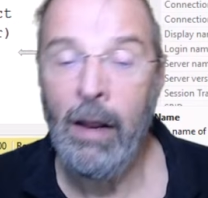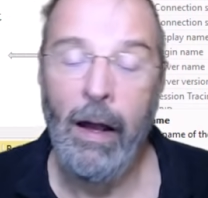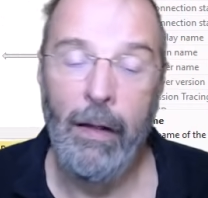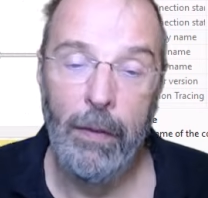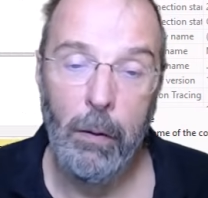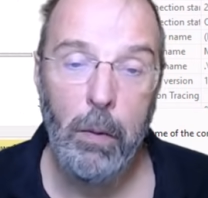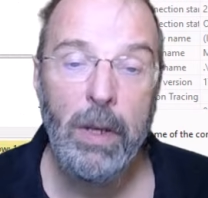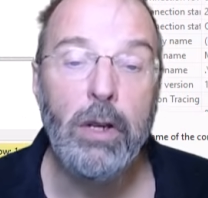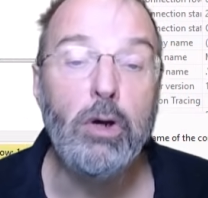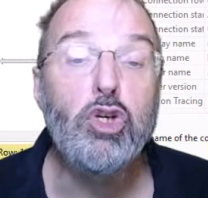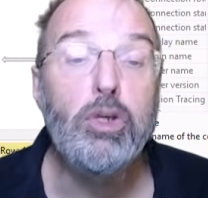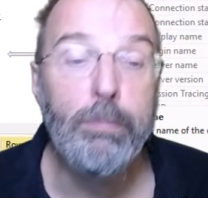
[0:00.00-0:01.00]
And the window
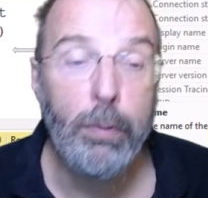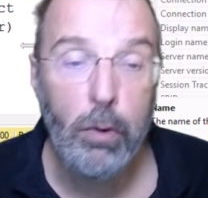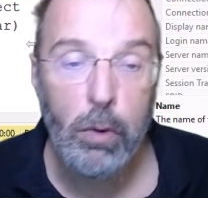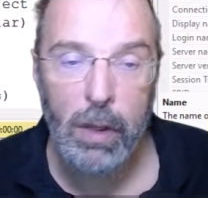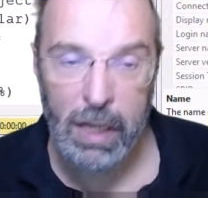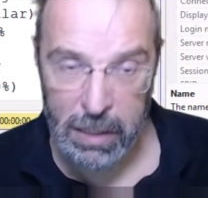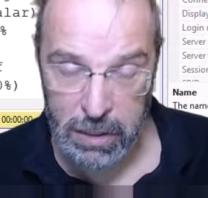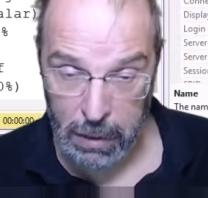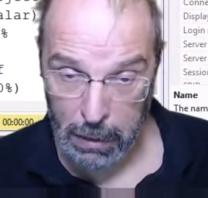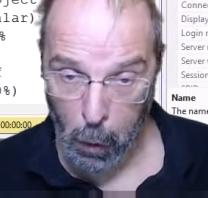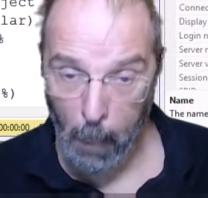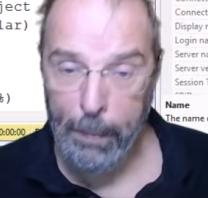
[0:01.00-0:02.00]
spool is the
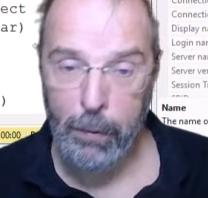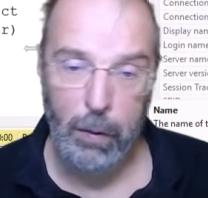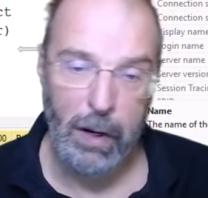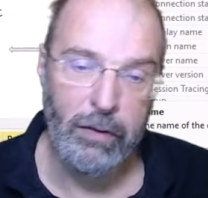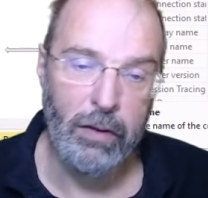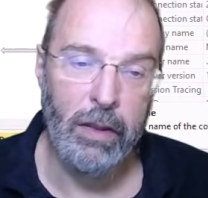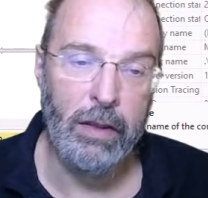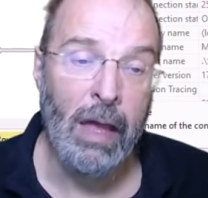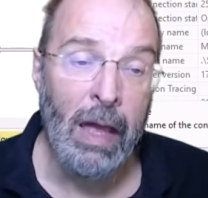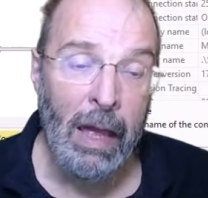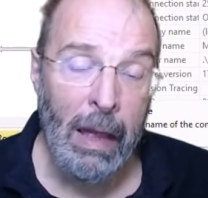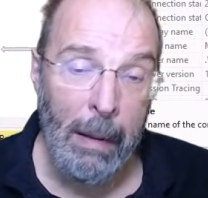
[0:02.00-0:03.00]
operator that
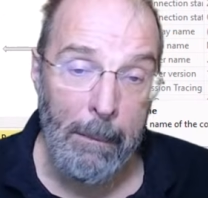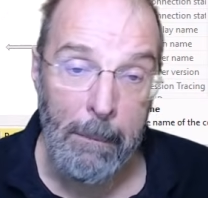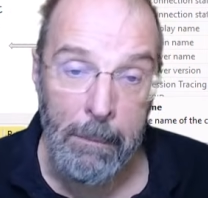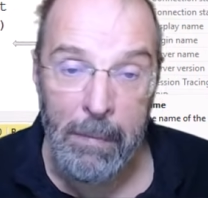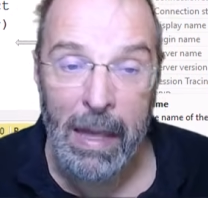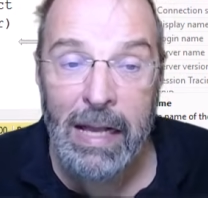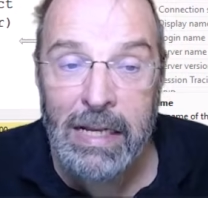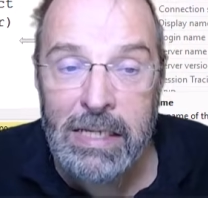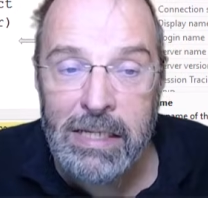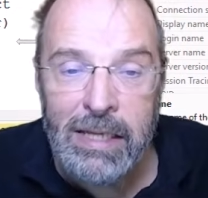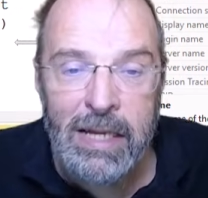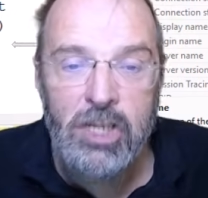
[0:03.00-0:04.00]
makes
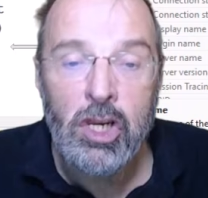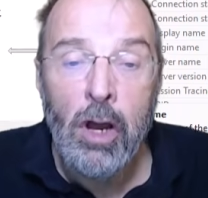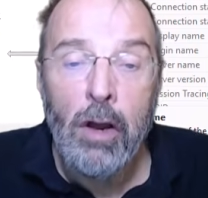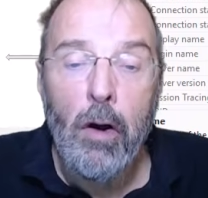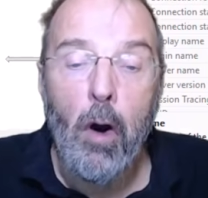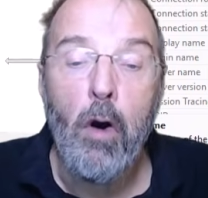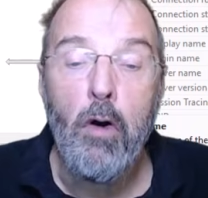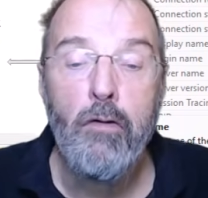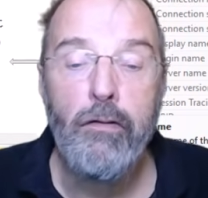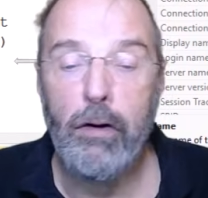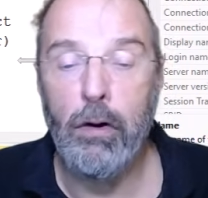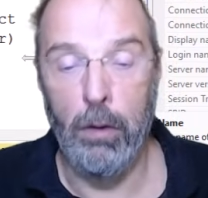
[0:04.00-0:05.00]
this
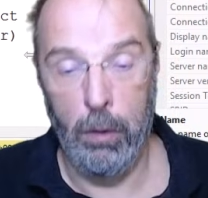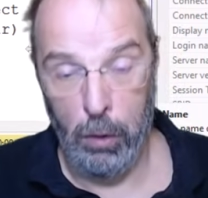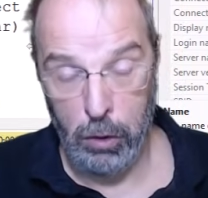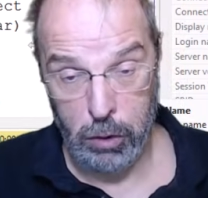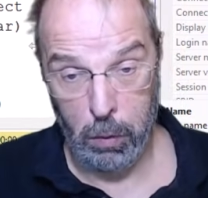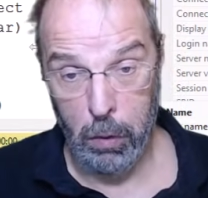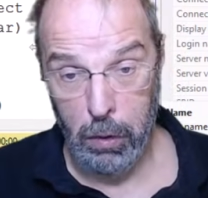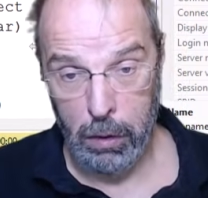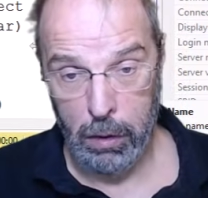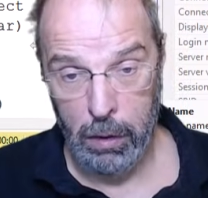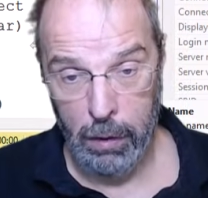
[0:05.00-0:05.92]
overclass work.